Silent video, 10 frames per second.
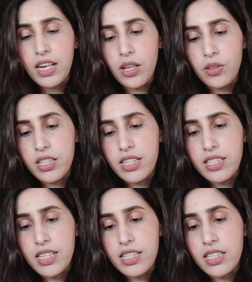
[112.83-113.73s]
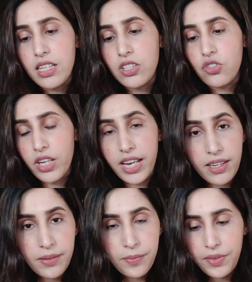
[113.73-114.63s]
Now this is a
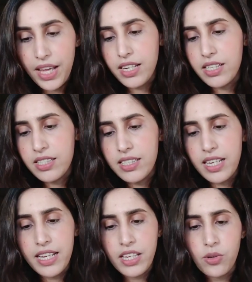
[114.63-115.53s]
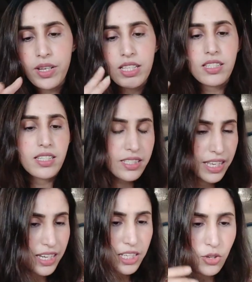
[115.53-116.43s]
gel. And this is like, instant
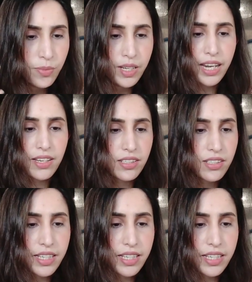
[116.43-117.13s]
skin illuminator.